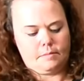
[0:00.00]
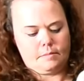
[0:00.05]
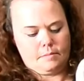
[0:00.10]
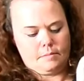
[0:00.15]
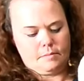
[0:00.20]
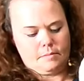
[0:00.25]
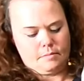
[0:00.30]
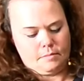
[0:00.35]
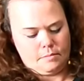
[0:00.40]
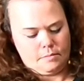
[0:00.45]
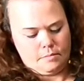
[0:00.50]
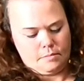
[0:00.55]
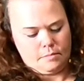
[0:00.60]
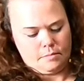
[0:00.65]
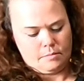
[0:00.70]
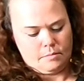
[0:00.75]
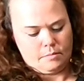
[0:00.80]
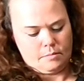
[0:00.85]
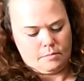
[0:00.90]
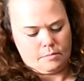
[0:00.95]

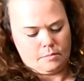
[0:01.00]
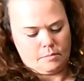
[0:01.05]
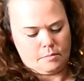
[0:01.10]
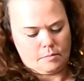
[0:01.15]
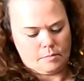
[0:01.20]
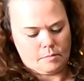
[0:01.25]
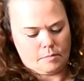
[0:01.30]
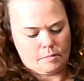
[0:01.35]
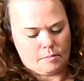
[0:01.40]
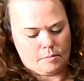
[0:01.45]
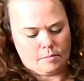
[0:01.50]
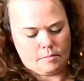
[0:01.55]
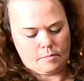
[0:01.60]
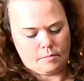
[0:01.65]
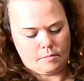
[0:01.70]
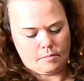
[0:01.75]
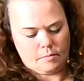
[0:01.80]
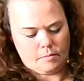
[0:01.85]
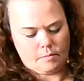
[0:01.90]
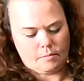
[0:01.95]

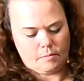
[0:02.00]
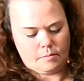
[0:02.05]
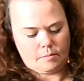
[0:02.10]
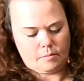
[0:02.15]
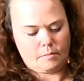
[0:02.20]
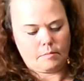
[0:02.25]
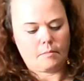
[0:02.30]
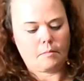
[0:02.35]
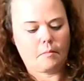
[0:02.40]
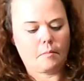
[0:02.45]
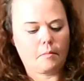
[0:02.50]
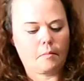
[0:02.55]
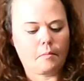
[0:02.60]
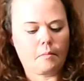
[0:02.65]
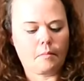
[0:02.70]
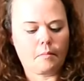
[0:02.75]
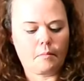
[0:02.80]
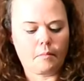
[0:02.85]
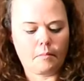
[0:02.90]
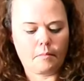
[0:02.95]

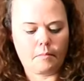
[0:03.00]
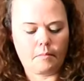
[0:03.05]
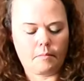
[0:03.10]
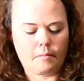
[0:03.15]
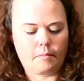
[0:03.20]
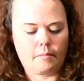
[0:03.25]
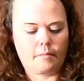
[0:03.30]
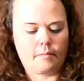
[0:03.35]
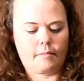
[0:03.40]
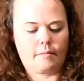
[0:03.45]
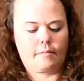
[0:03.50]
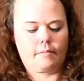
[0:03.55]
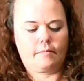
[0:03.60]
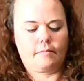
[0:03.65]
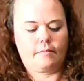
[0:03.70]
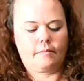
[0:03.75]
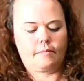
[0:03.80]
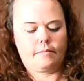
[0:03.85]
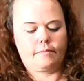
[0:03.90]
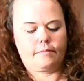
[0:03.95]

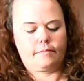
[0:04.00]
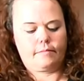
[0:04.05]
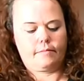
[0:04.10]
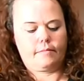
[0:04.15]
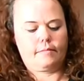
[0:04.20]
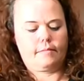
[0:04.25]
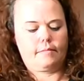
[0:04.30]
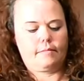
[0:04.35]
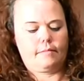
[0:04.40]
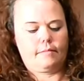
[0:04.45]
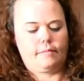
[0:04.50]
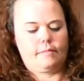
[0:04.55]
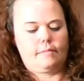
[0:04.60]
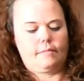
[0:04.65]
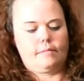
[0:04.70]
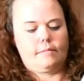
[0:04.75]
[no speech]